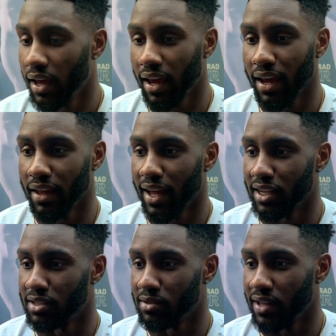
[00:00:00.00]
and
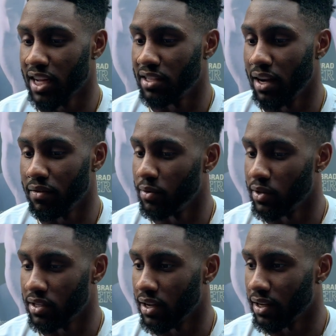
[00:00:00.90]
that's definitely
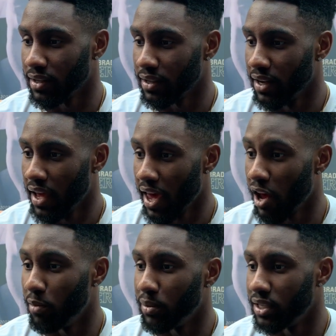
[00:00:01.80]
what's going to
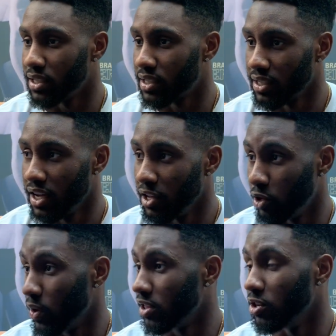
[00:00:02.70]
help us
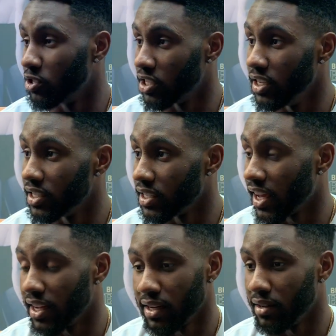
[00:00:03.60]
throughout the whole season,
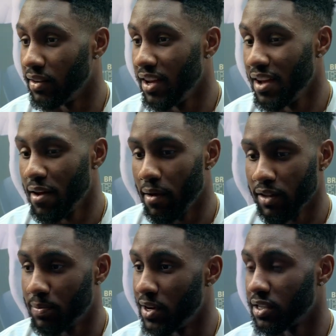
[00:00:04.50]
and
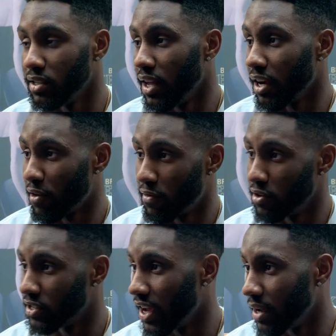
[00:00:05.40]
especially like our
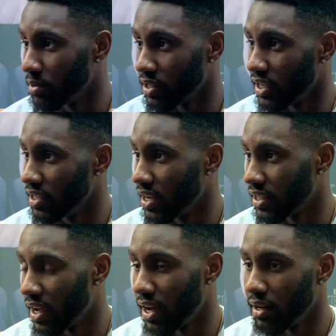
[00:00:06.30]
first games and things
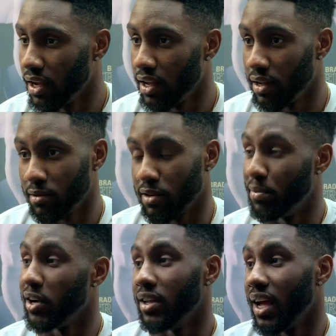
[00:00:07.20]
like that
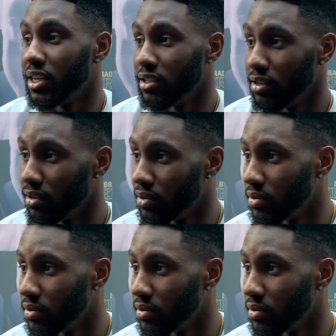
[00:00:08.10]
compared to last year.